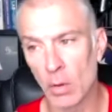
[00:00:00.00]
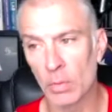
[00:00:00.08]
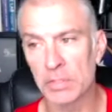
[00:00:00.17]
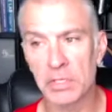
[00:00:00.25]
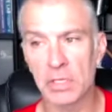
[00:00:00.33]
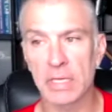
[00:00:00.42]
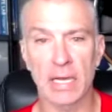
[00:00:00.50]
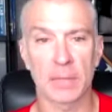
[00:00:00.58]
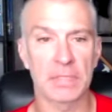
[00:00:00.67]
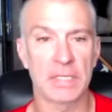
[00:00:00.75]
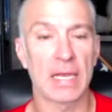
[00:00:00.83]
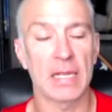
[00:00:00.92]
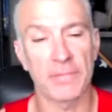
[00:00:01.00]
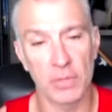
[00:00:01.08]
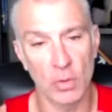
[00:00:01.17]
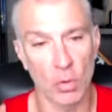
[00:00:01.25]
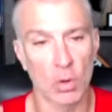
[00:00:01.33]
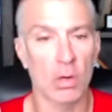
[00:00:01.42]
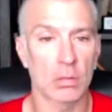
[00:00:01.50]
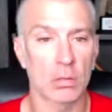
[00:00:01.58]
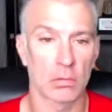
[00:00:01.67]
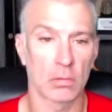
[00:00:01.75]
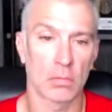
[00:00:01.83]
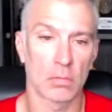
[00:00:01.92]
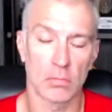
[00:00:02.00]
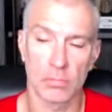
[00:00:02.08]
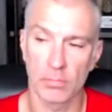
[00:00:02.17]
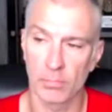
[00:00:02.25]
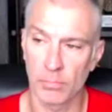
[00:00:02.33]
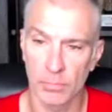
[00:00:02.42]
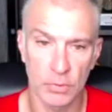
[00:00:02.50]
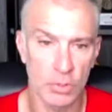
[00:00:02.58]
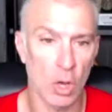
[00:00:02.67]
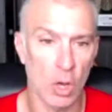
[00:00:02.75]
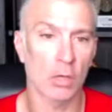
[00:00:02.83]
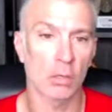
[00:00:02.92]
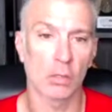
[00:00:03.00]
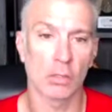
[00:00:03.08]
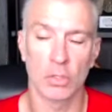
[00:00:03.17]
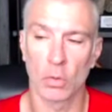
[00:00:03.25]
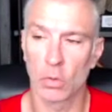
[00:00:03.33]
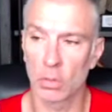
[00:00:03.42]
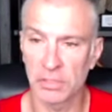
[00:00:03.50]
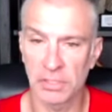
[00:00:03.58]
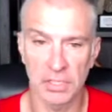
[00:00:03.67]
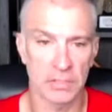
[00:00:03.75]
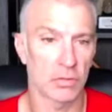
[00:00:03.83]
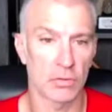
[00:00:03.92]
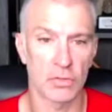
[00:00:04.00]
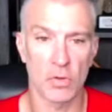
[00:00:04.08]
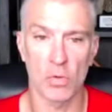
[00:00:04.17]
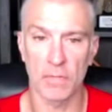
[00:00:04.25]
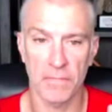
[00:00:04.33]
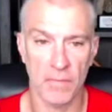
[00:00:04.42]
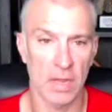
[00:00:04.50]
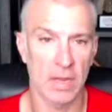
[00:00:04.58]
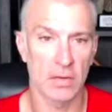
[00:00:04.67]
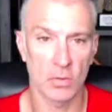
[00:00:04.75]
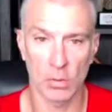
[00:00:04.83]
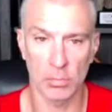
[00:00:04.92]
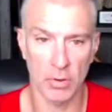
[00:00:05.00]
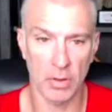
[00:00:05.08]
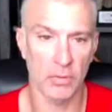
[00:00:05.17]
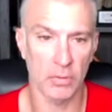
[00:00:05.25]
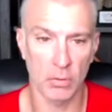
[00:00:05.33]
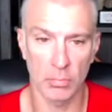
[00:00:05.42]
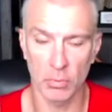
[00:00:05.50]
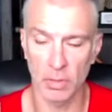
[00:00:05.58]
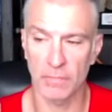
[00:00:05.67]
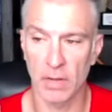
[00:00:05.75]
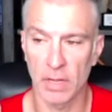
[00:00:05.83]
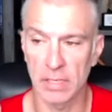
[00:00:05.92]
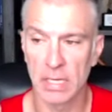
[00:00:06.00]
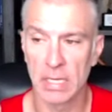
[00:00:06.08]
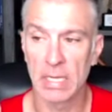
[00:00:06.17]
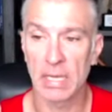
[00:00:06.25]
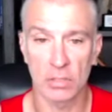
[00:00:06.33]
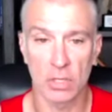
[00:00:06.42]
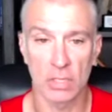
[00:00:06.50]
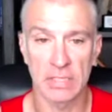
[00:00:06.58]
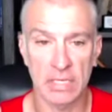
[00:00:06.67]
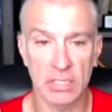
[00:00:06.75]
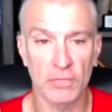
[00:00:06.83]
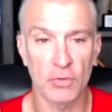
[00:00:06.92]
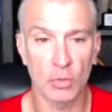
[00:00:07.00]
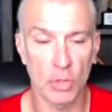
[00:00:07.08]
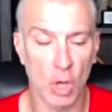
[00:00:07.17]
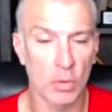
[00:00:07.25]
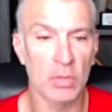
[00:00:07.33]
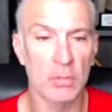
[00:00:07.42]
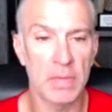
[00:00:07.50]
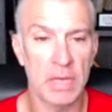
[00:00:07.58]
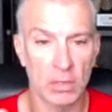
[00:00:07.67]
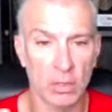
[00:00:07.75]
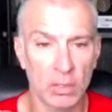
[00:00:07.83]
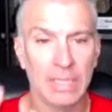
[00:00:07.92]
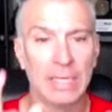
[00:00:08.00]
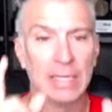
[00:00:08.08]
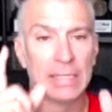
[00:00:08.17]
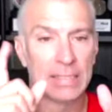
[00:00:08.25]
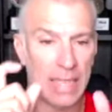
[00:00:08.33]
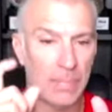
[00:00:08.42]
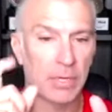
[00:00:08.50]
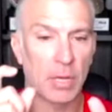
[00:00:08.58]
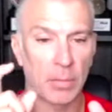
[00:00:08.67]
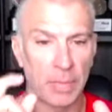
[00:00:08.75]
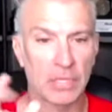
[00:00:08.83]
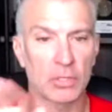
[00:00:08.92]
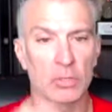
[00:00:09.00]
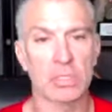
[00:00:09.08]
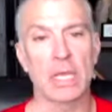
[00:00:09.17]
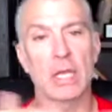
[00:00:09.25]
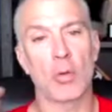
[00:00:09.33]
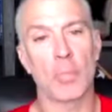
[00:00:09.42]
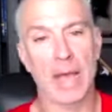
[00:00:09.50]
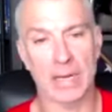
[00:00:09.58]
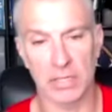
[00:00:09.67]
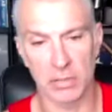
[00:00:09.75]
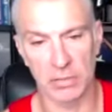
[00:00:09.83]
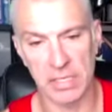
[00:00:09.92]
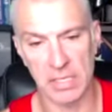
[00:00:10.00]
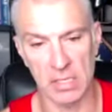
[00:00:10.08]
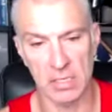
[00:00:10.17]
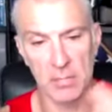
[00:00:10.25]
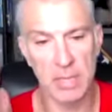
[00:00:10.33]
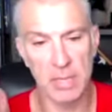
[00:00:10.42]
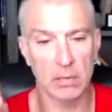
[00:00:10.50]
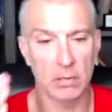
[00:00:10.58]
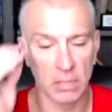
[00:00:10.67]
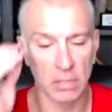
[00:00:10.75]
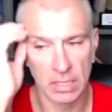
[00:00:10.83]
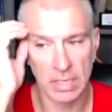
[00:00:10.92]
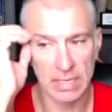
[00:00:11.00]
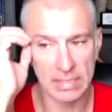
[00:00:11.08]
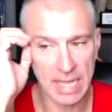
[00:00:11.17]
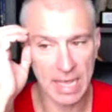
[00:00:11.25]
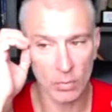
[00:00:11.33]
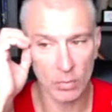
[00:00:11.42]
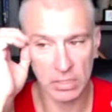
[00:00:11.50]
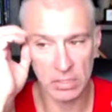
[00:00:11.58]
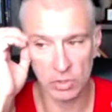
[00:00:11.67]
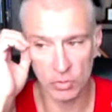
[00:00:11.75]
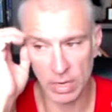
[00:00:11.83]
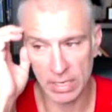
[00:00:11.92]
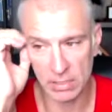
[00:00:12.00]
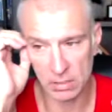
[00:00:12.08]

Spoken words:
one's going to get upset if your daughter, your sister, your friend, your brother, your boyfriend is on stage. If you go to the middle, snap a couple pictures and go back to your seat. The middle is how we train to